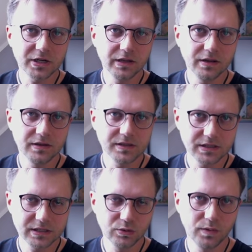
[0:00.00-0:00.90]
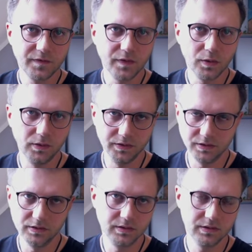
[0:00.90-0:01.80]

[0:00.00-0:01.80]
in the zero folder,